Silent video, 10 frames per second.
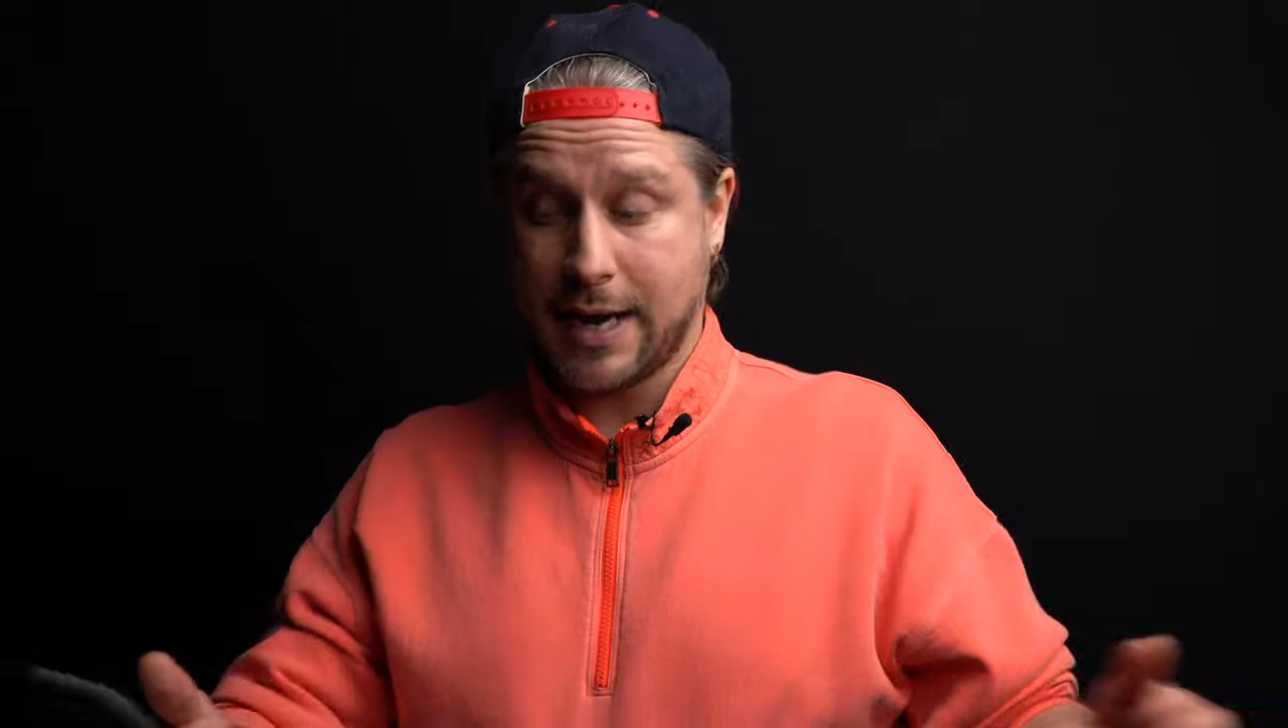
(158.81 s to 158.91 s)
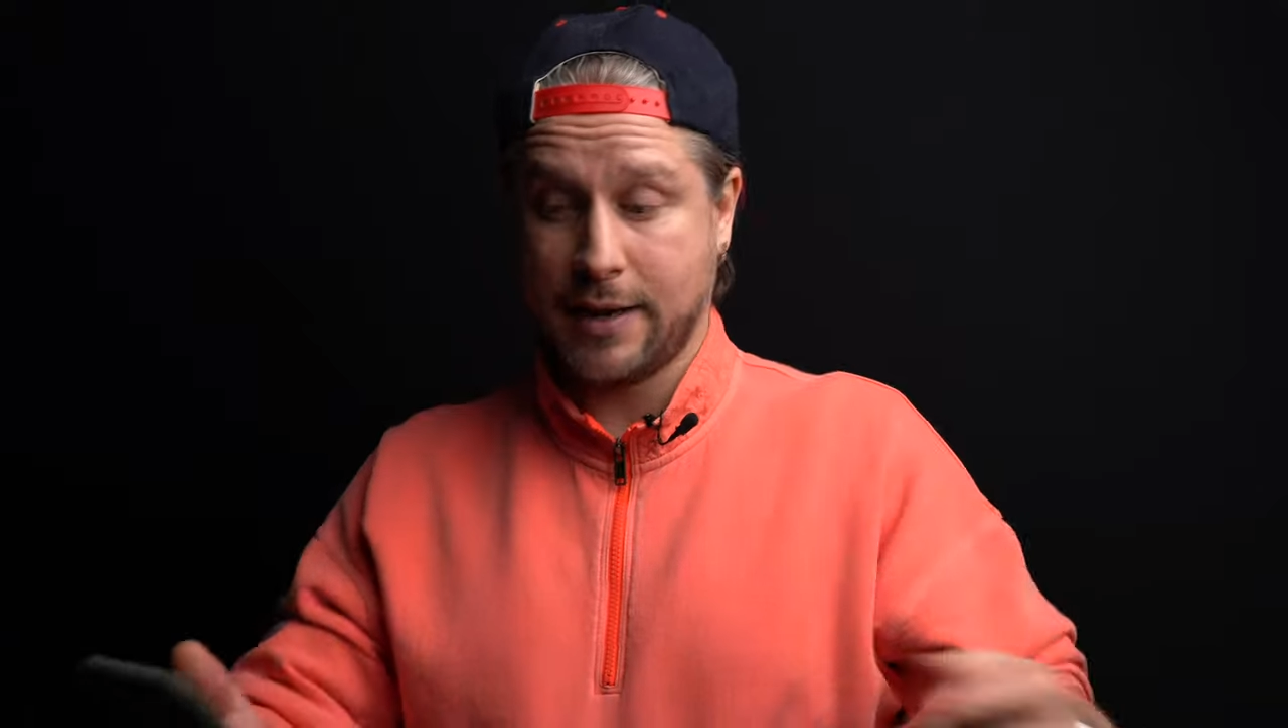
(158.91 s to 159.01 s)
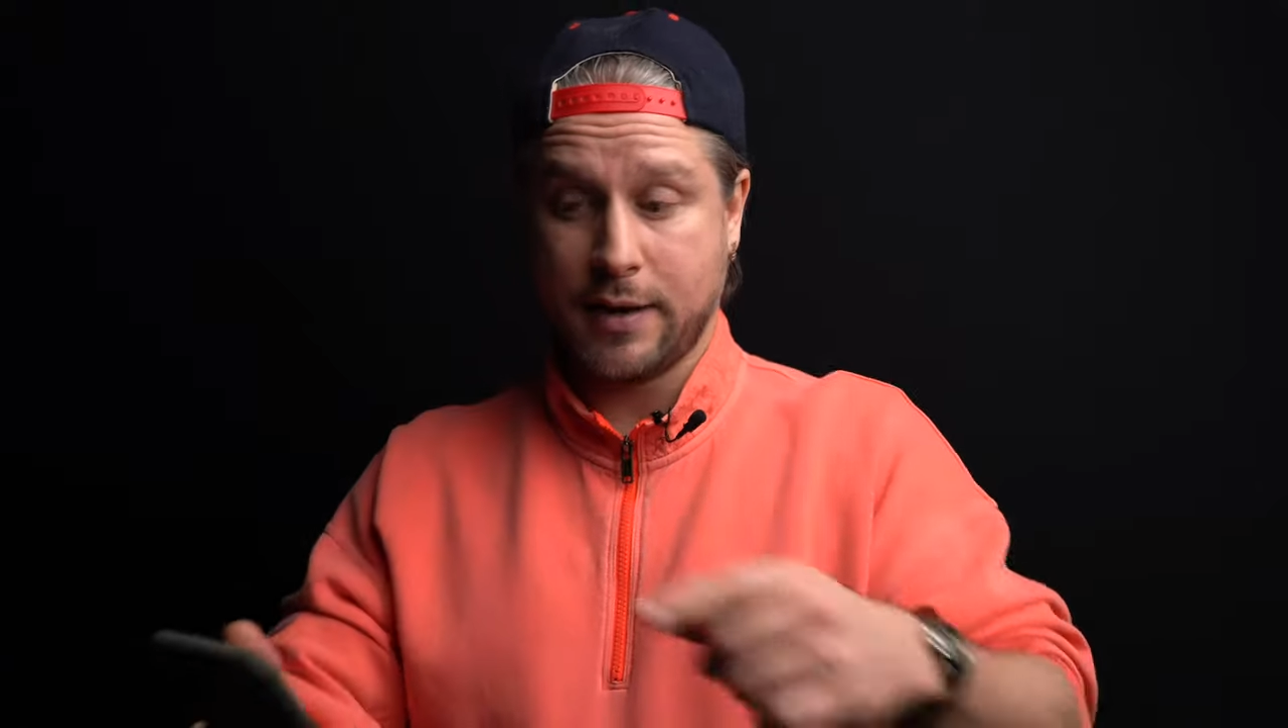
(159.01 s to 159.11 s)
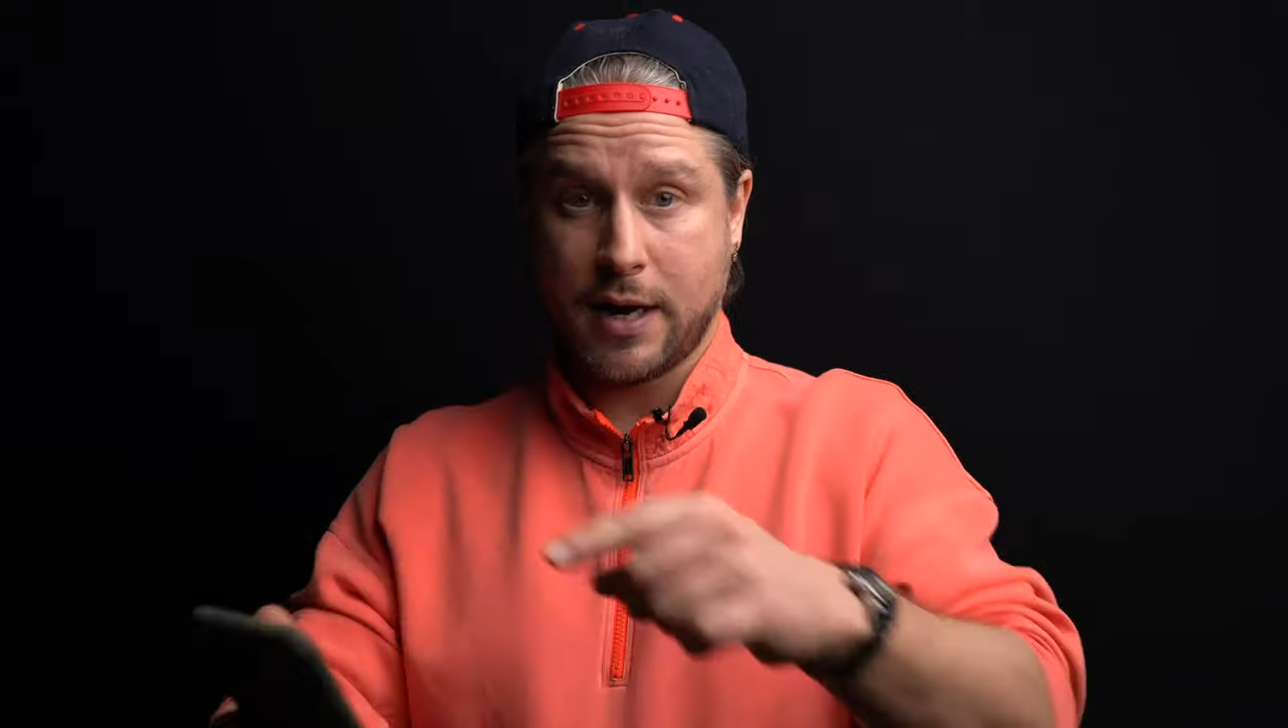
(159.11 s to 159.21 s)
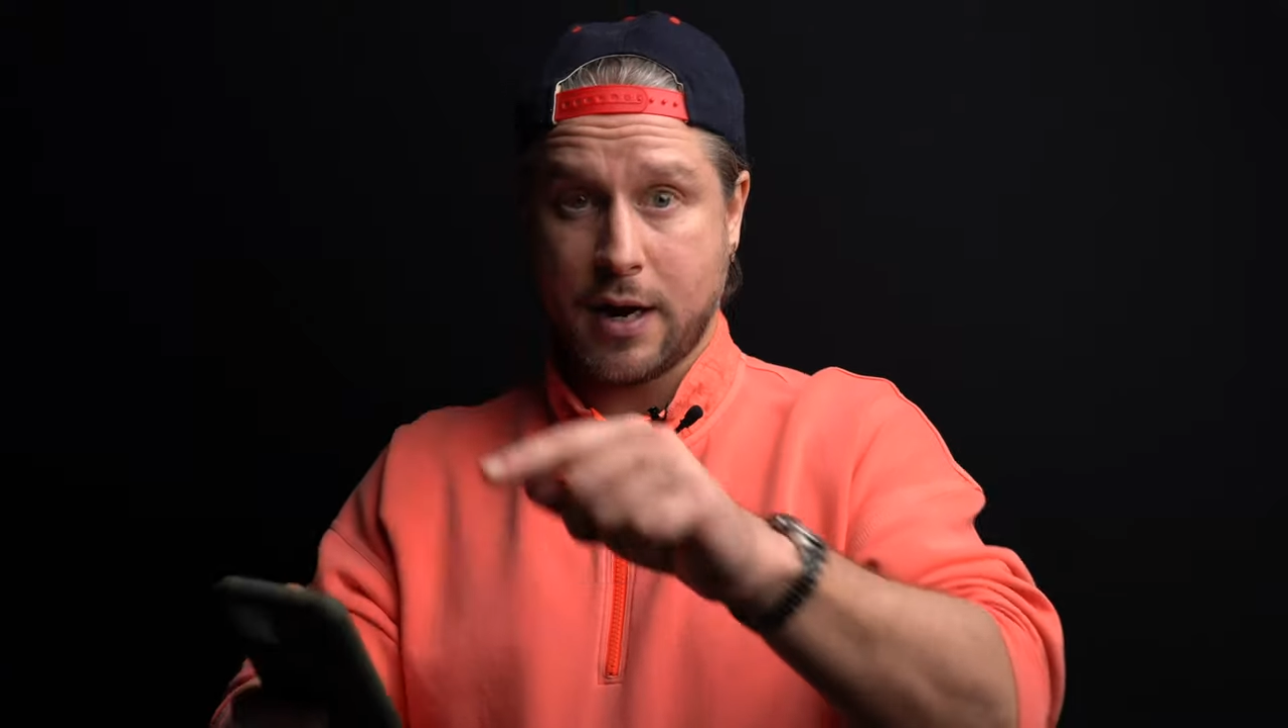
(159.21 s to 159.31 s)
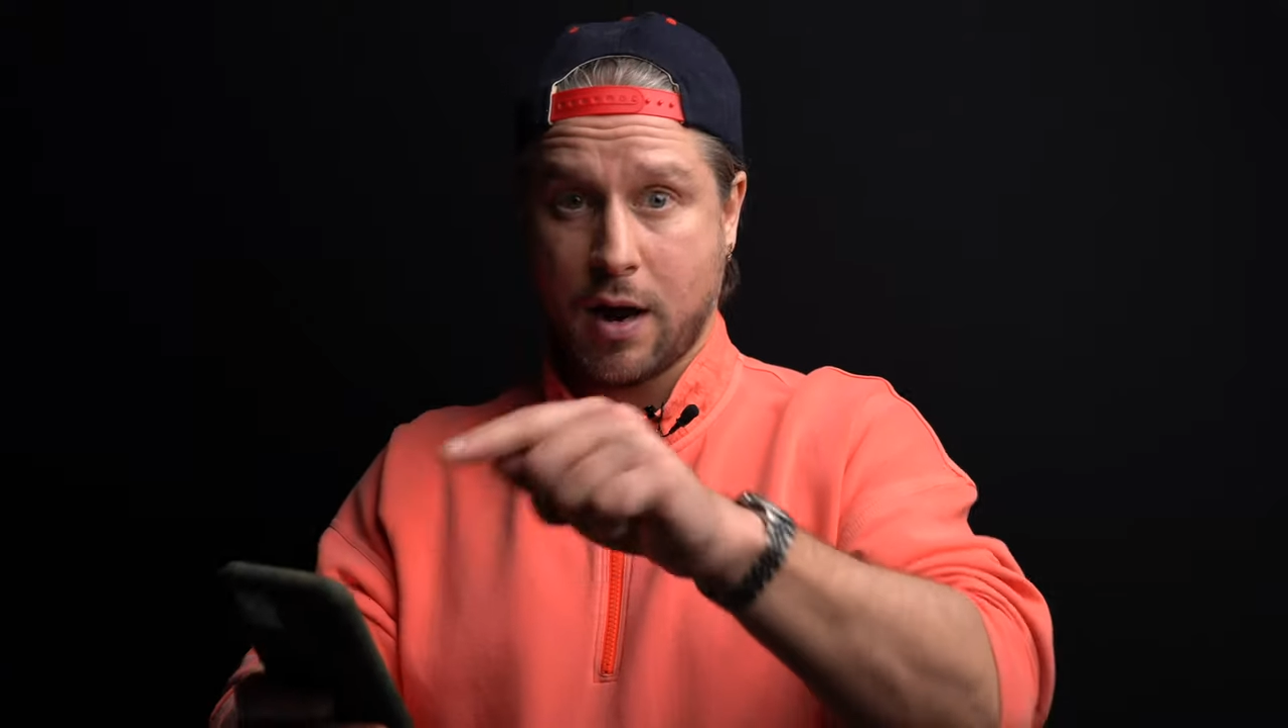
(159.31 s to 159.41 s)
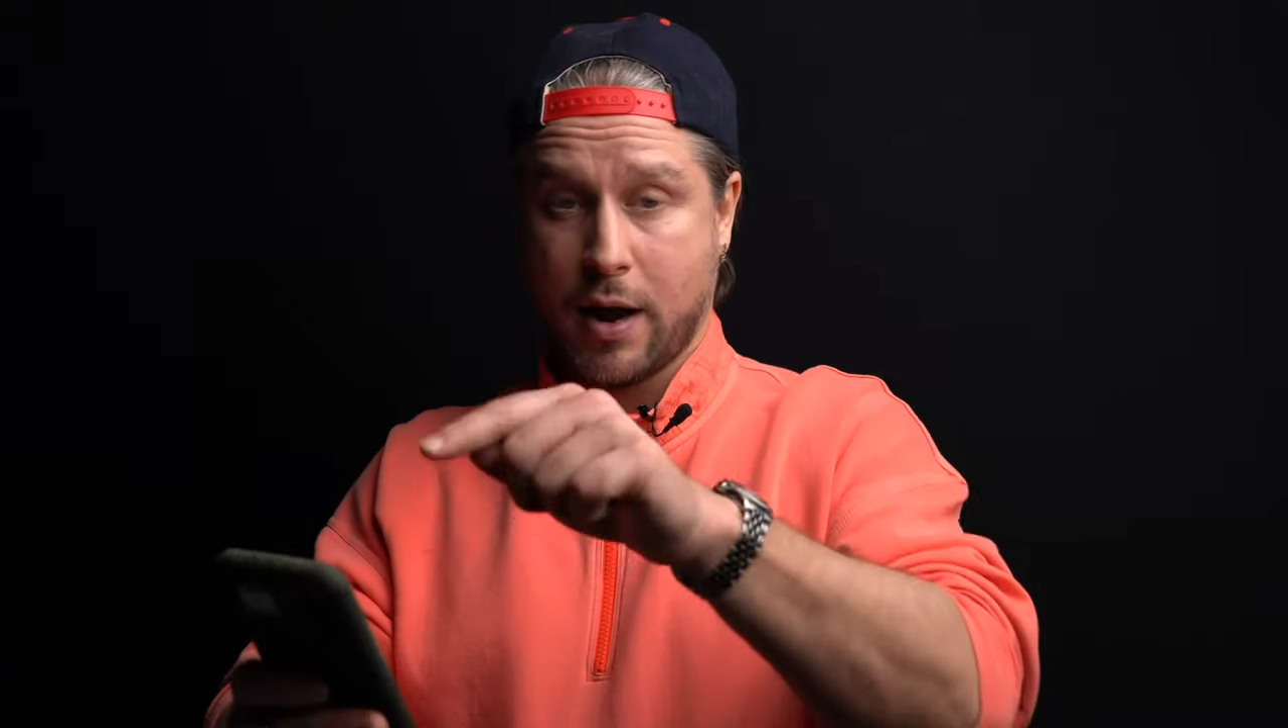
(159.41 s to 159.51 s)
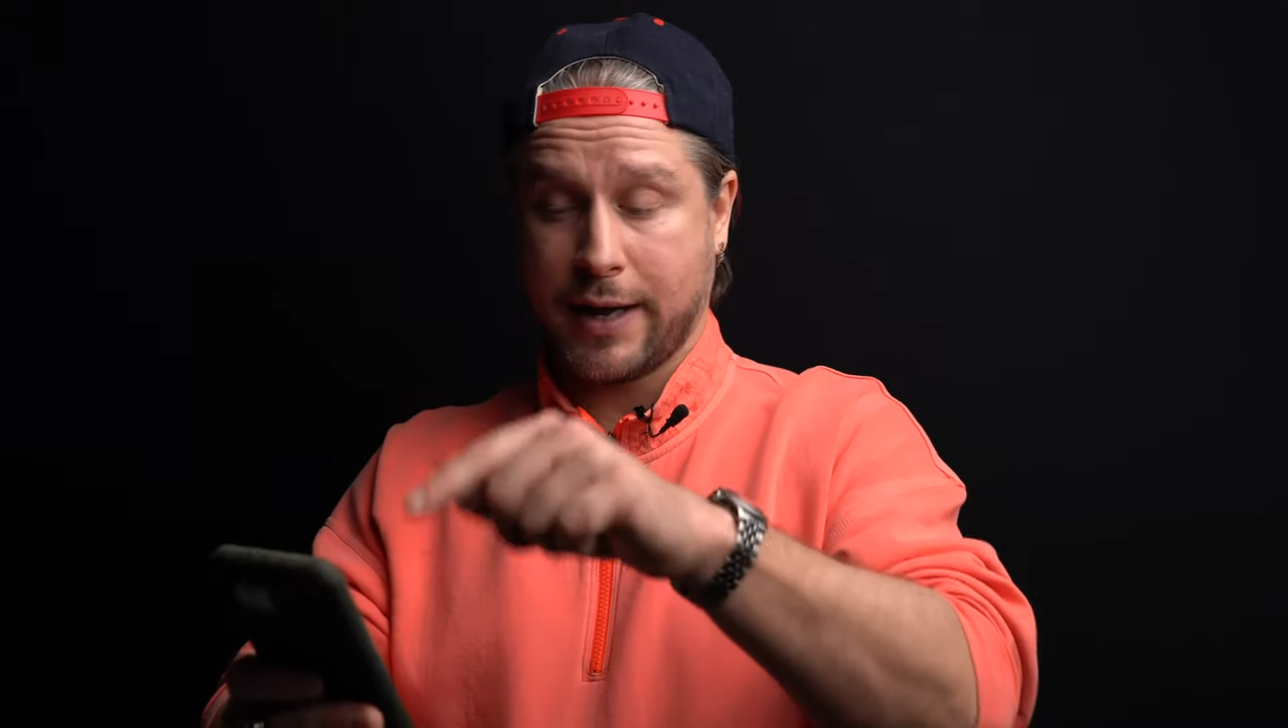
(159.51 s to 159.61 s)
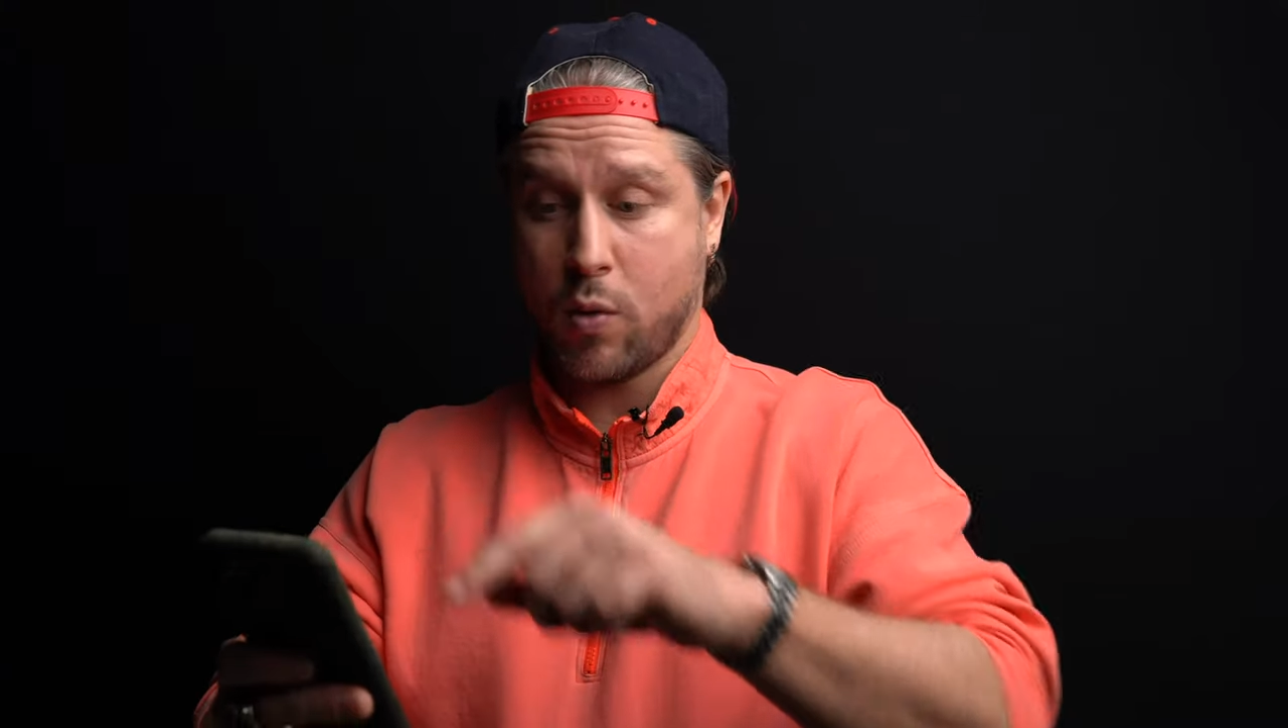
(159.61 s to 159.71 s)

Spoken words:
and I